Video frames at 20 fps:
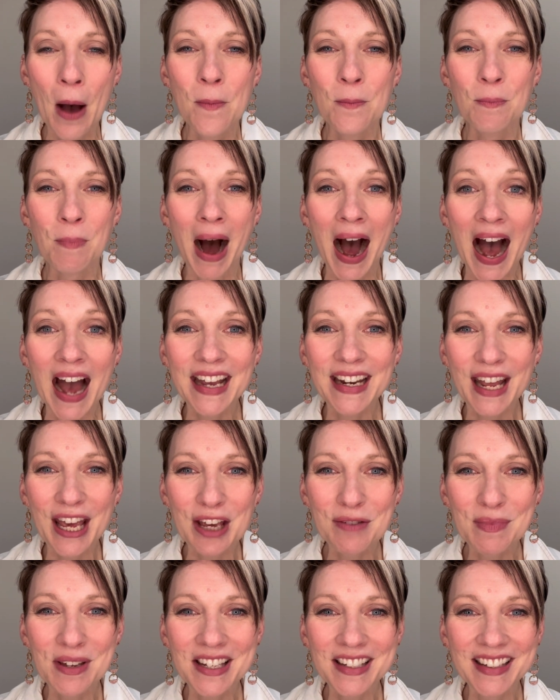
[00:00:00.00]
My
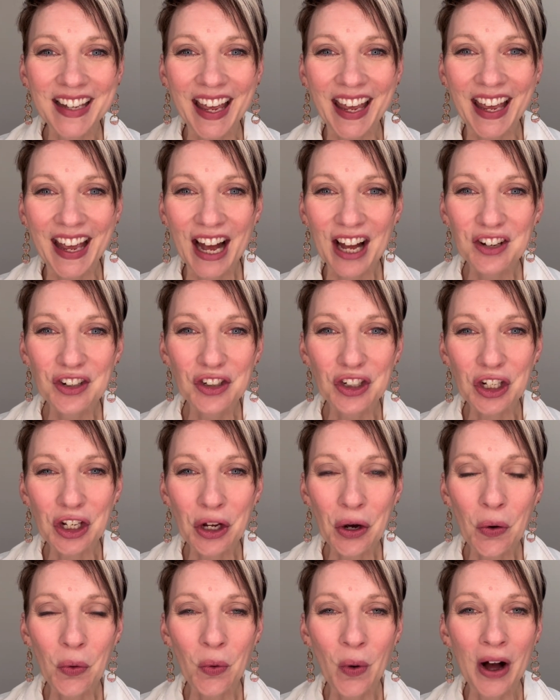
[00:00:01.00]
name is Angie.
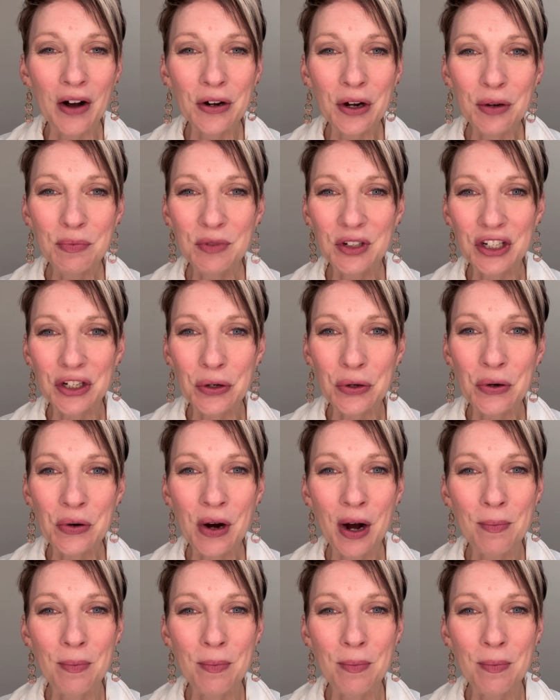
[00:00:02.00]
Welcome to